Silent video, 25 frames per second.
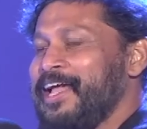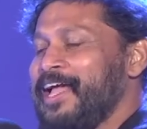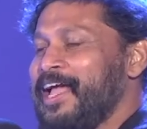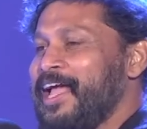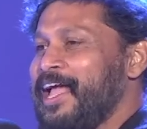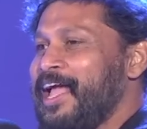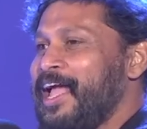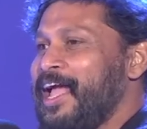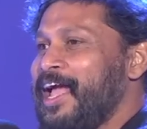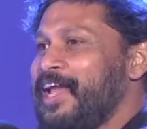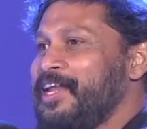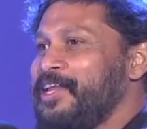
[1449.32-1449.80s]

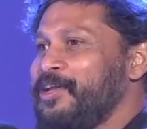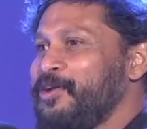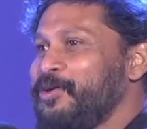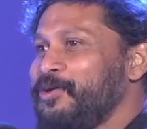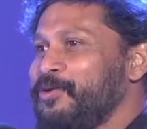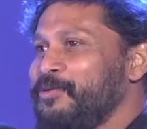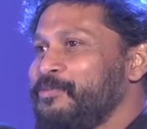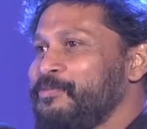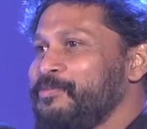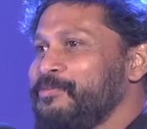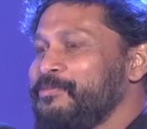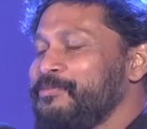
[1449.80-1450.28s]
And
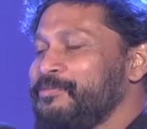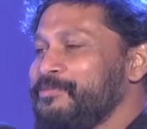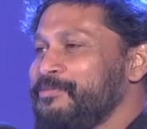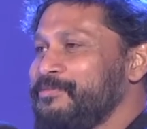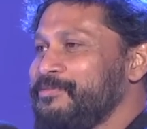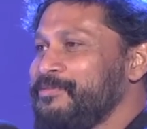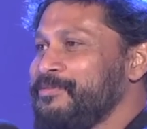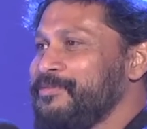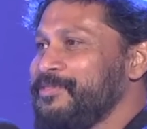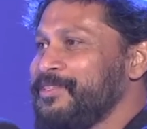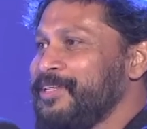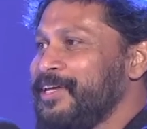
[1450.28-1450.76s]

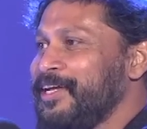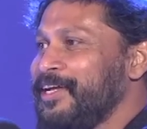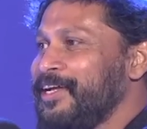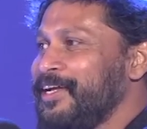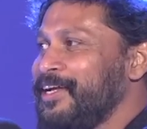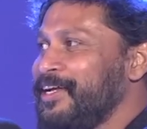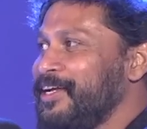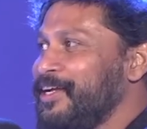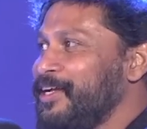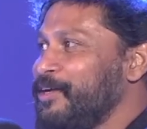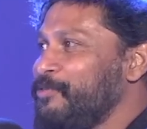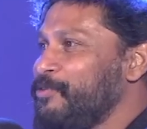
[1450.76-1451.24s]

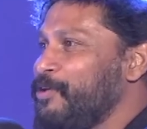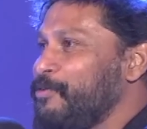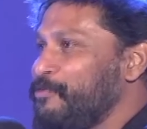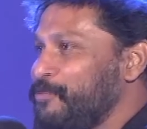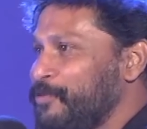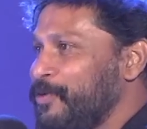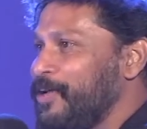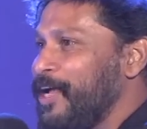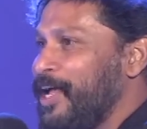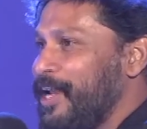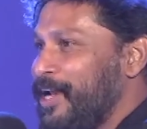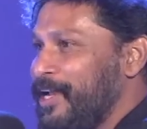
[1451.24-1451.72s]
we have,
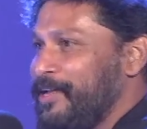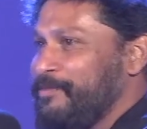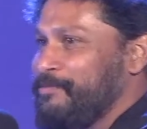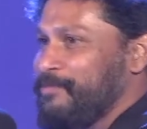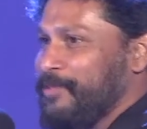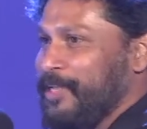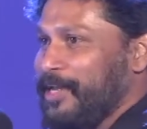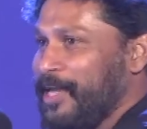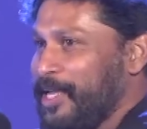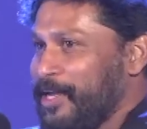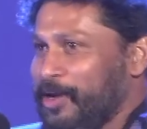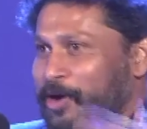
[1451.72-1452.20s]

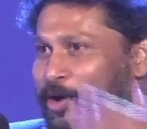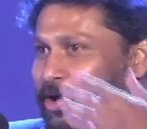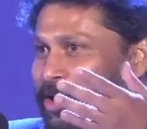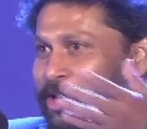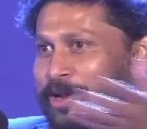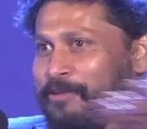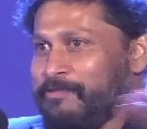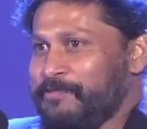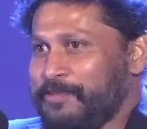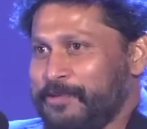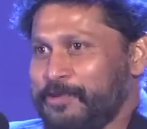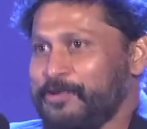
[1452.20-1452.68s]
like all
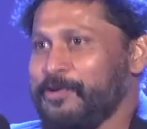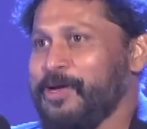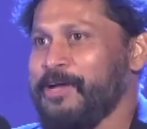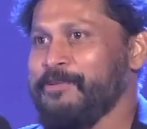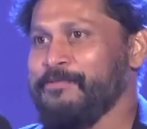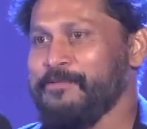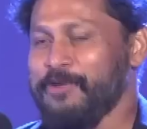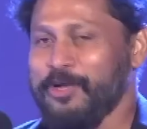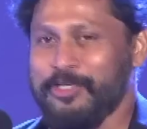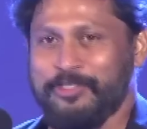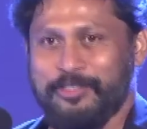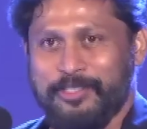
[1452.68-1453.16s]
of you, I've
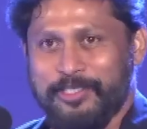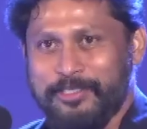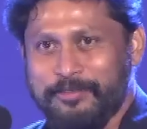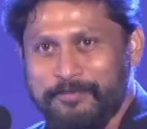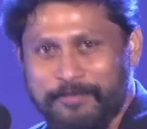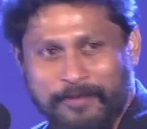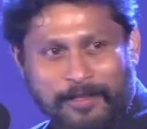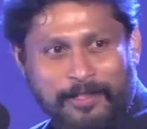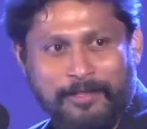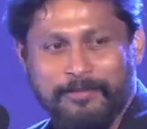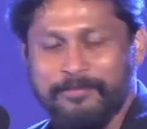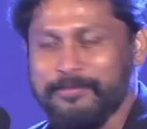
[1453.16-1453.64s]
watched his
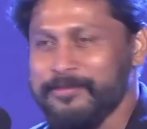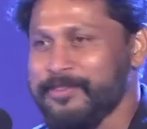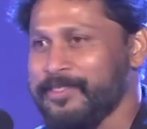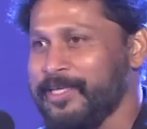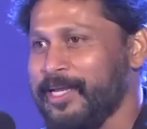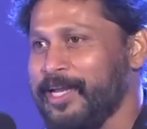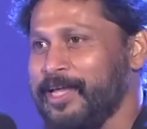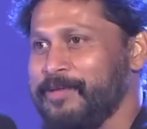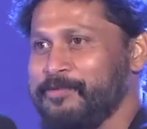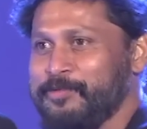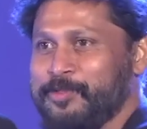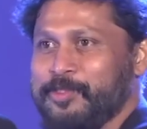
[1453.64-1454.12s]
films
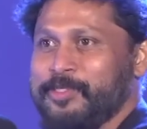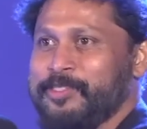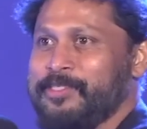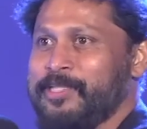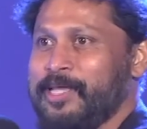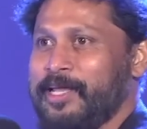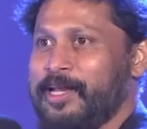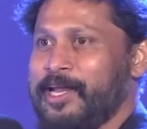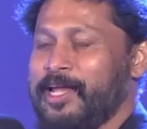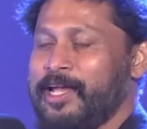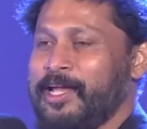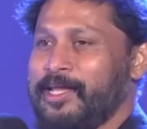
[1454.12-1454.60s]
and
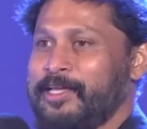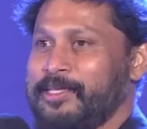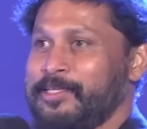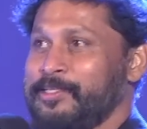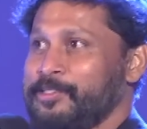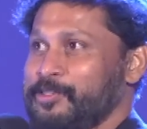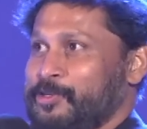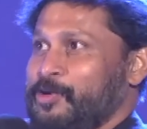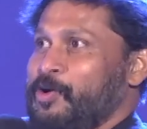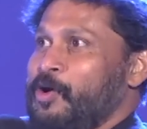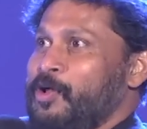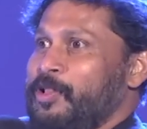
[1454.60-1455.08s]
he
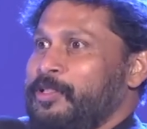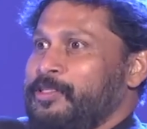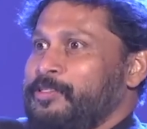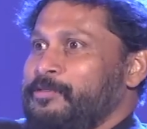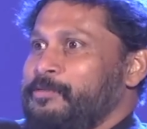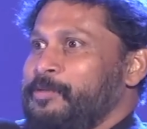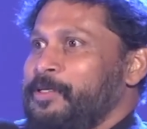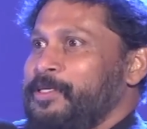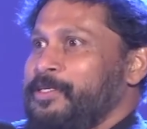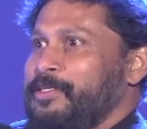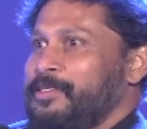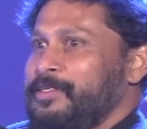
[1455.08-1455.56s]
calls
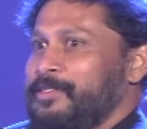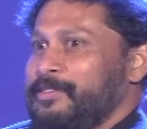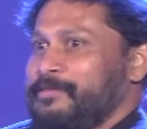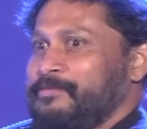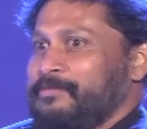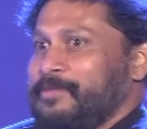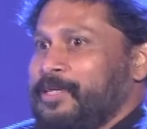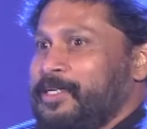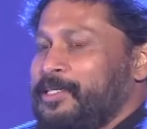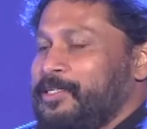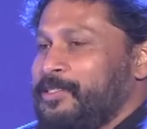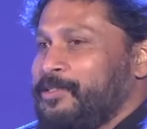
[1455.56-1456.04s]
me
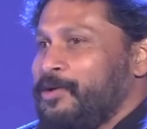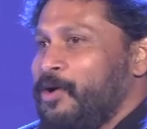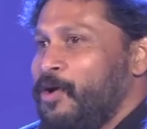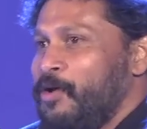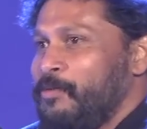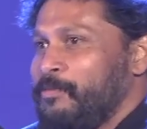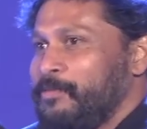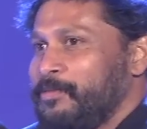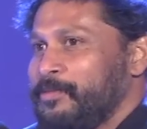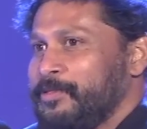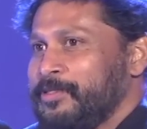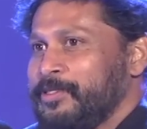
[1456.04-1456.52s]
at his home
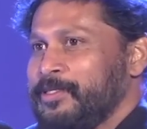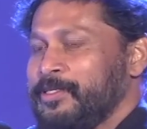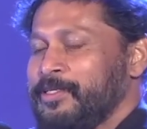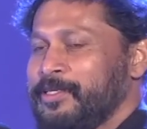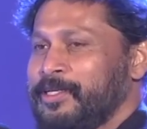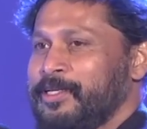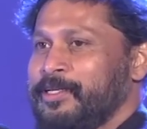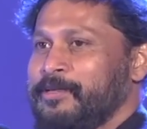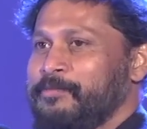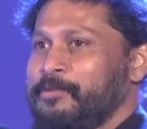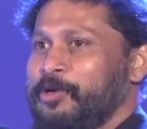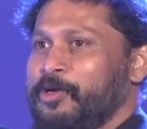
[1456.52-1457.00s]

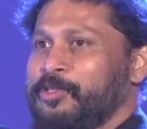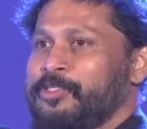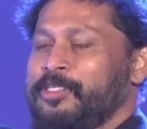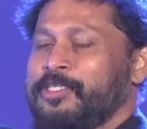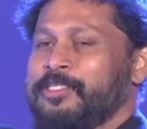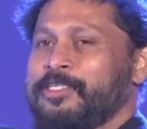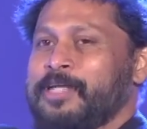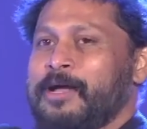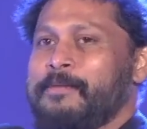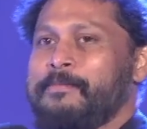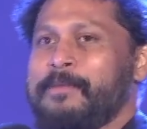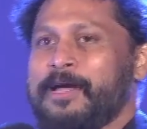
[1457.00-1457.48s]
because he's
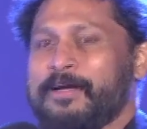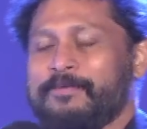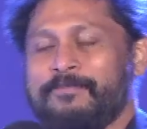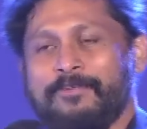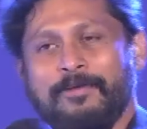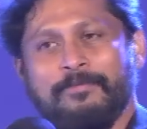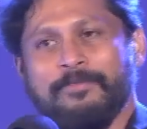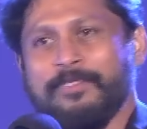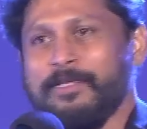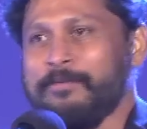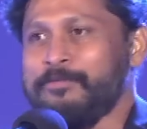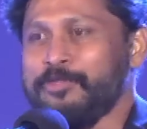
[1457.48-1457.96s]
come back from
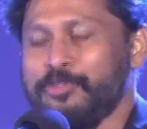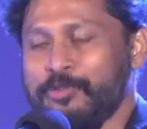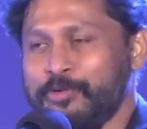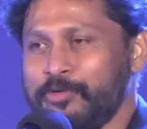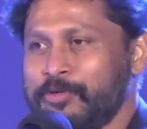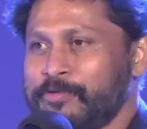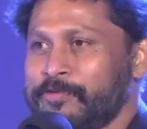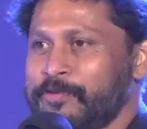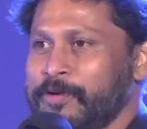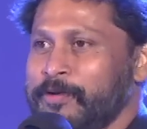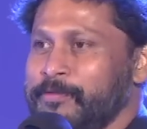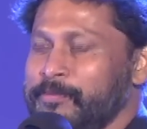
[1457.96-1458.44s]
some shoot
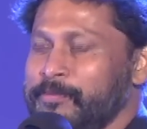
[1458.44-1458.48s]
from